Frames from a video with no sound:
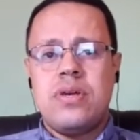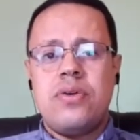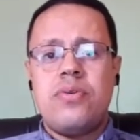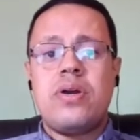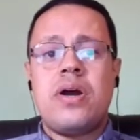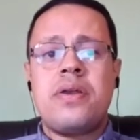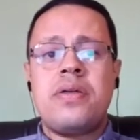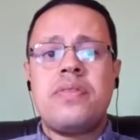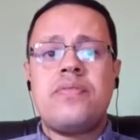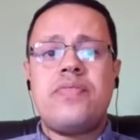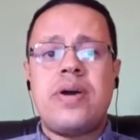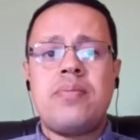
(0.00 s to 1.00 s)
regarding the
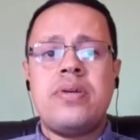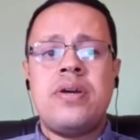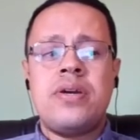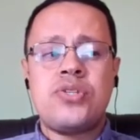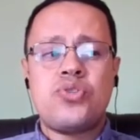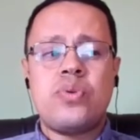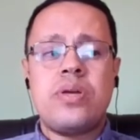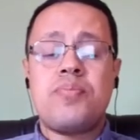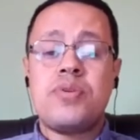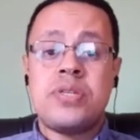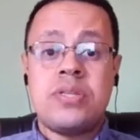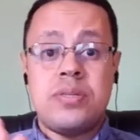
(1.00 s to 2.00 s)
family history
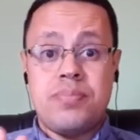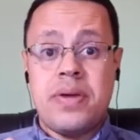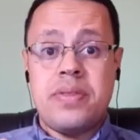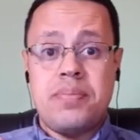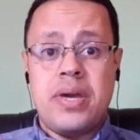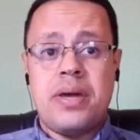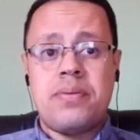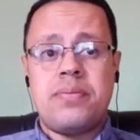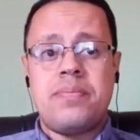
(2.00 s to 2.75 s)
represented by the piano.